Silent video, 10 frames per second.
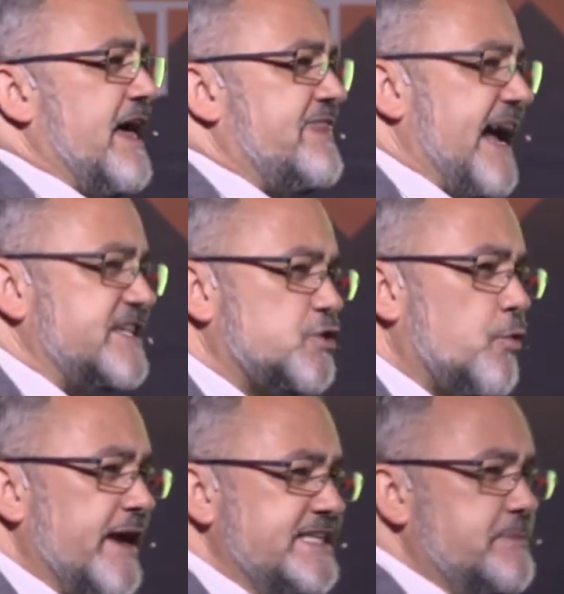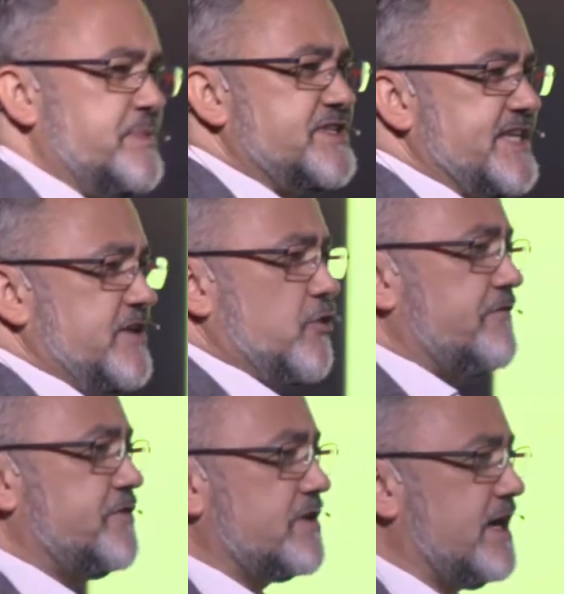that 20%
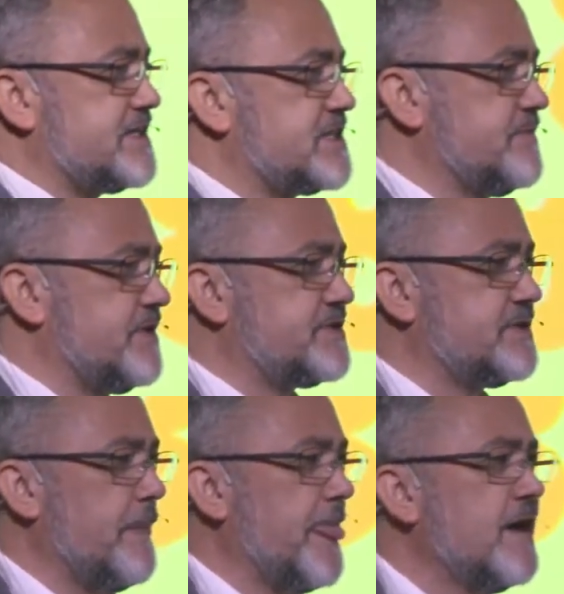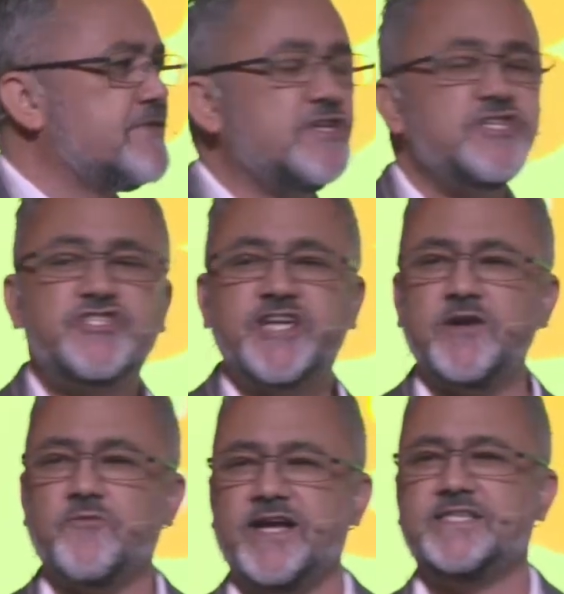of your customers that is
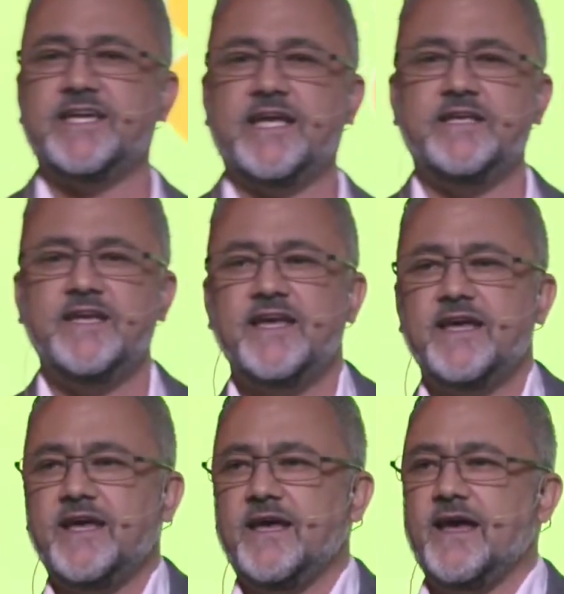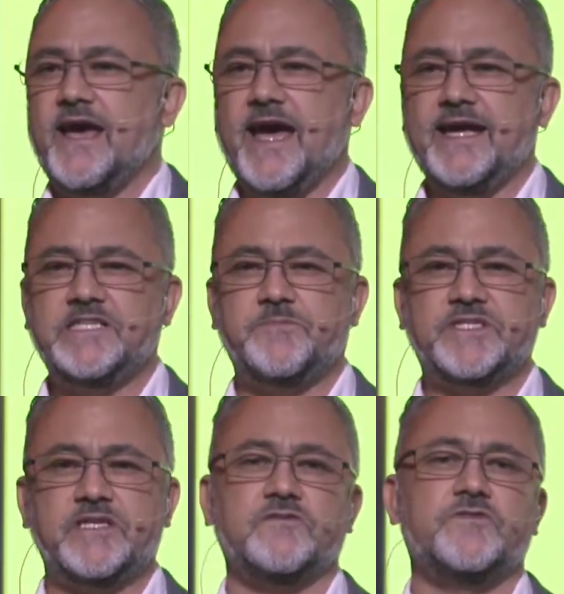generating 80% of